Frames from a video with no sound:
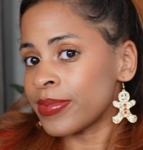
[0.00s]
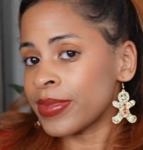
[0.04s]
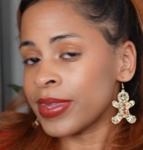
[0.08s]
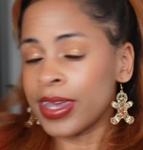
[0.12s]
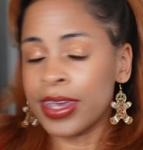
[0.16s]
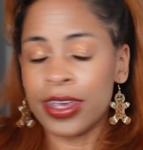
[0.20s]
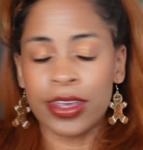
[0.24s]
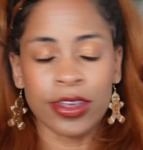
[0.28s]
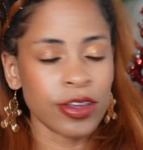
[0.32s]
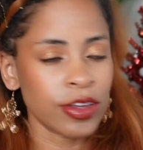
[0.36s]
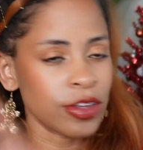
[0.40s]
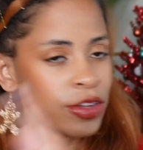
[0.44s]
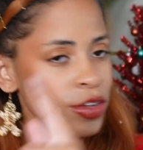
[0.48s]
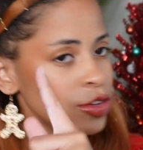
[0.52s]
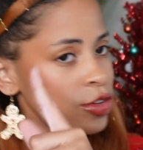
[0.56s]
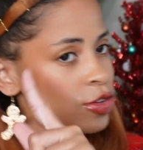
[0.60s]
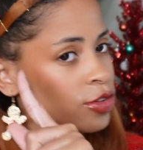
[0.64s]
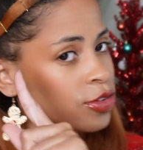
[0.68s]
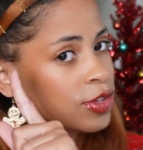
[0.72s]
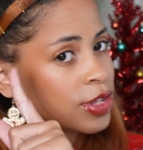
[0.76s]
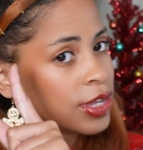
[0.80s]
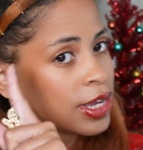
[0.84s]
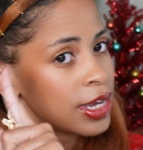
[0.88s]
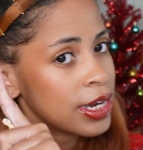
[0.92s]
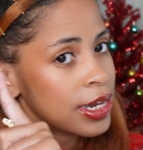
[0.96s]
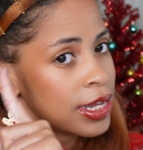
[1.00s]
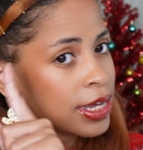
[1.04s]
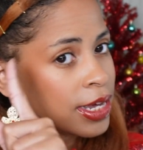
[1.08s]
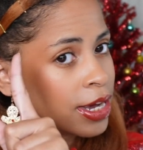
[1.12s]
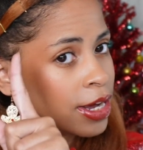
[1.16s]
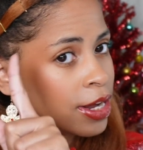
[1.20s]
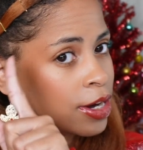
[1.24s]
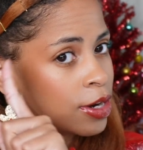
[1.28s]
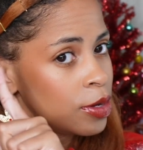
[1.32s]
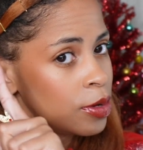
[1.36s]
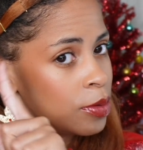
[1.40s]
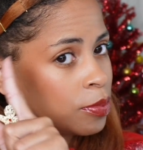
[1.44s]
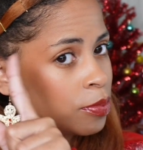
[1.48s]
And you can use any kind
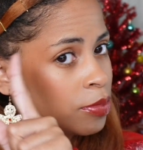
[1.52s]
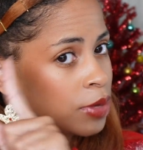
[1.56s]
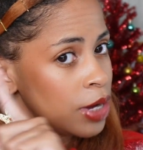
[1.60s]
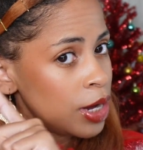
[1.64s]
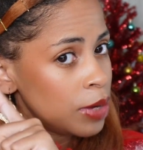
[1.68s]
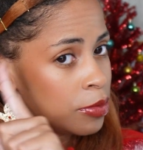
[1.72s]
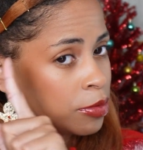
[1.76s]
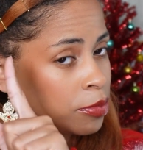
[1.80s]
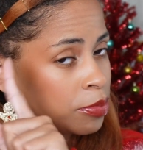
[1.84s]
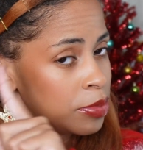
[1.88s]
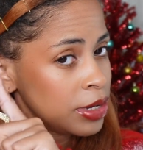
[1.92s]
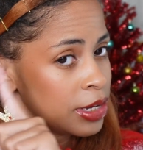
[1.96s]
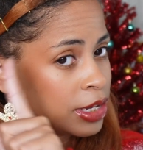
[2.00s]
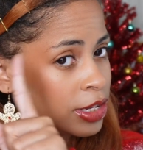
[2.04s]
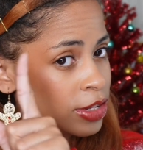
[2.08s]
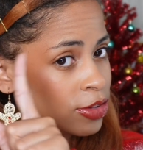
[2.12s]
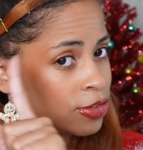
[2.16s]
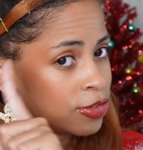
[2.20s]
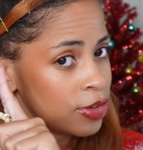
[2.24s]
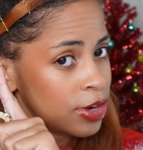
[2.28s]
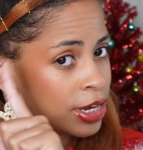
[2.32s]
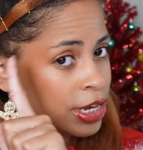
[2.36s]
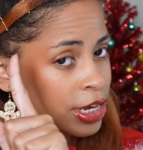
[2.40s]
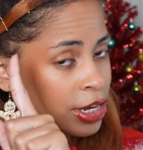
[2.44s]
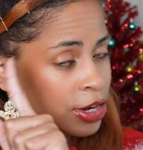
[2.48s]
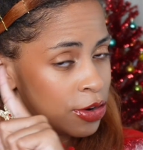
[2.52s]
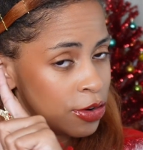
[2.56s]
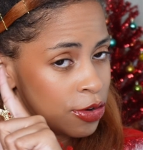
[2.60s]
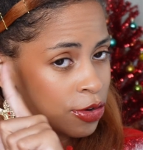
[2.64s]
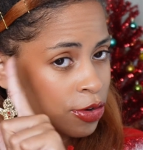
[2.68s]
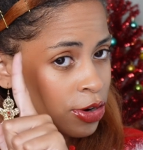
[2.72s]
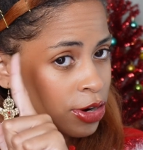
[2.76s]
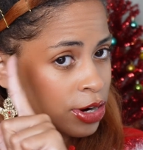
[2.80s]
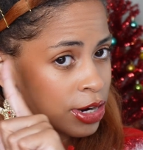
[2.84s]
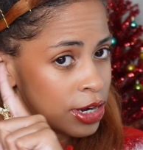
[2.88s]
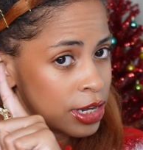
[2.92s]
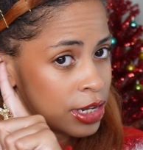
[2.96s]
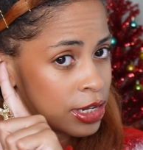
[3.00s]
of bobby pins right here
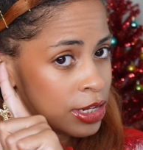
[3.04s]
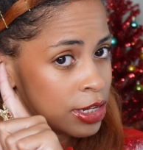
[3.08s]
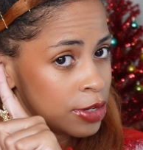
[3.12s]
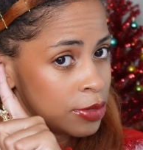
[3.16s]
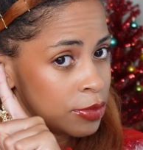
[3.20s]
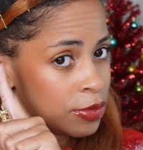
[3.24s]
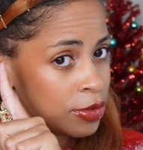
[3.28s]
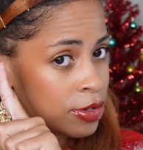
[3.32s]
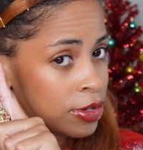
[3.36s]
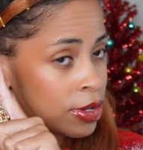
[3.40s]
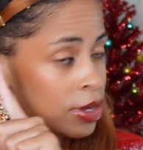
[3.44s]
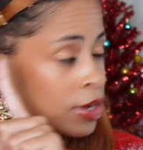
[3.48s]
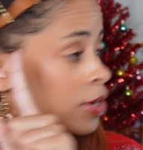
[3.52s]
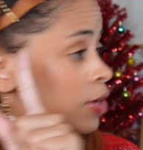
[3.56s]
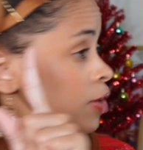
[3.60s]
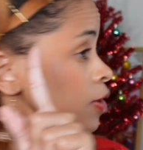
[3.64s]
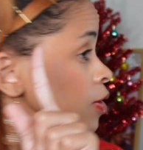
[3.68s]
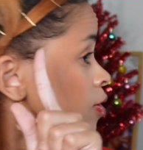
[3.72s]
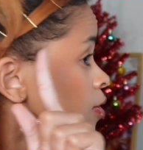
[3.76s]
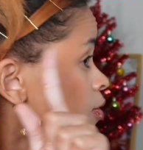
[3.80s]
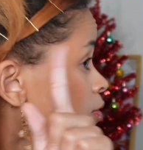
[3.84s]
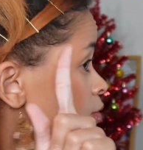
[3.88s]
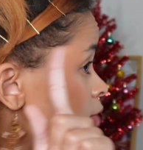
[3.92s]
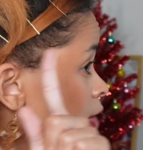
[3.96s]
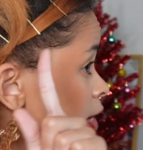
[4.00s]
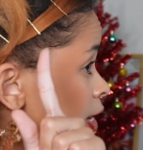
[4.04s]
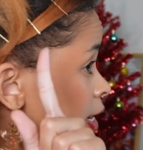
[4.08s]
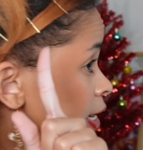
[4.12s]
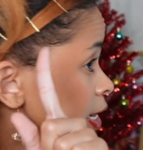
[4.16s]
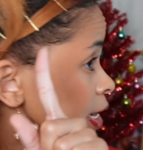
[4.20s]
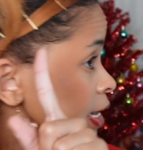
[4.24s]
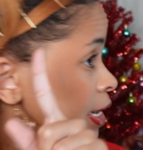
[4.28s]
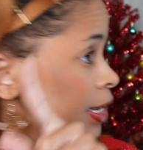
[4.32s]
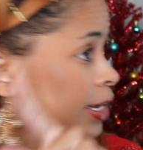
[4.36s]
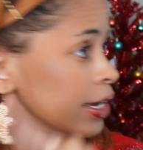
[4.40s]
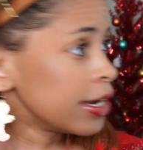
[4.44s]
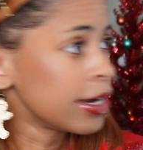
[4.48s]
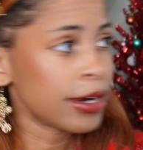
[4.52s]
or clips right
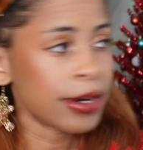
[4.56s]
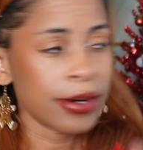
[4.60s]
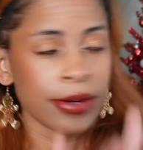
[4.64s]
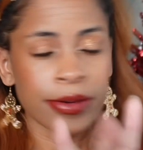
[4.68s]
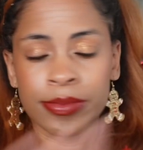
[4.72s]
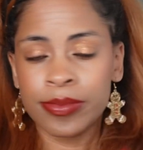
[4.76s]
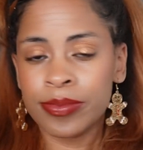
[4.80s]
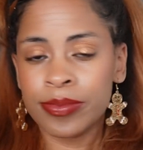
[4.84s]
here.